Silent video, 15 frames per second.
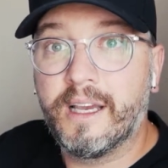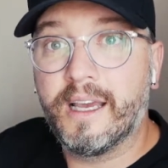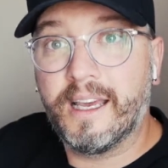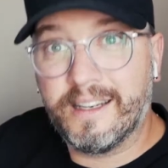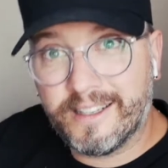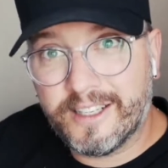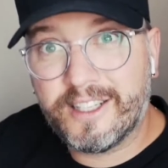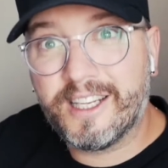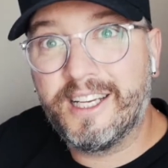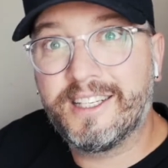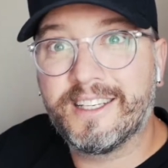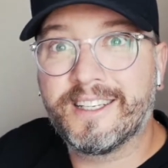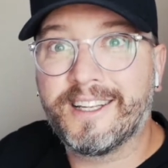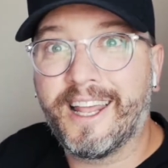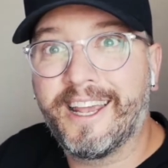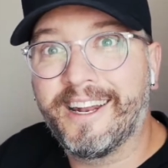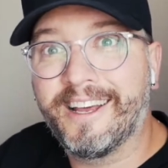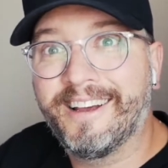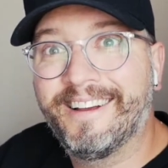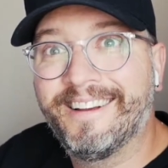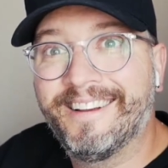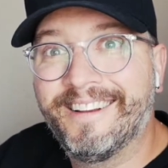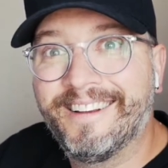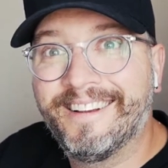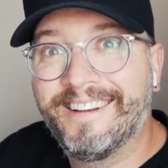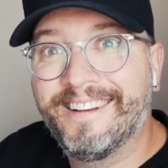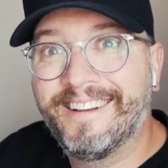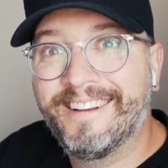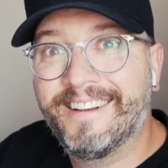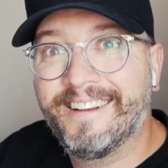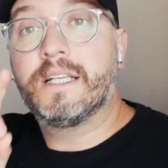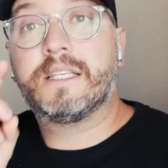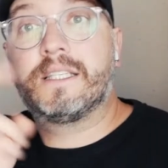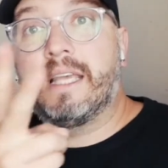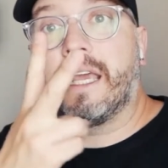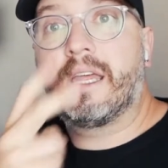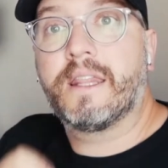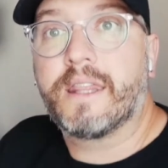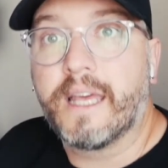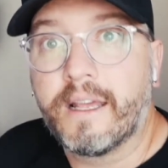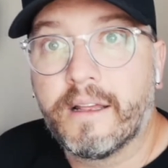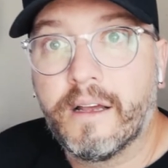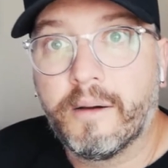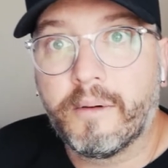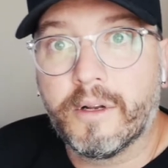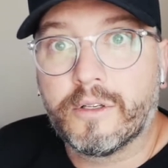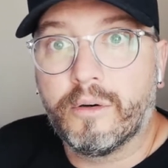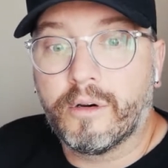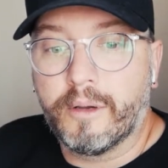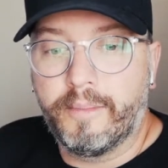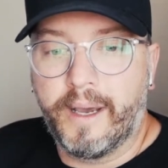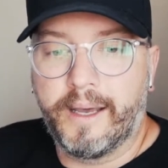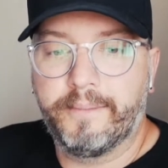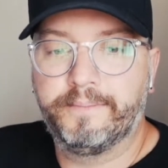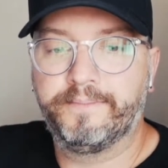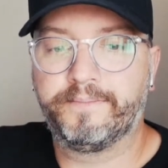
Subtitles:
and diseases later. Second thing I'm going to talk about.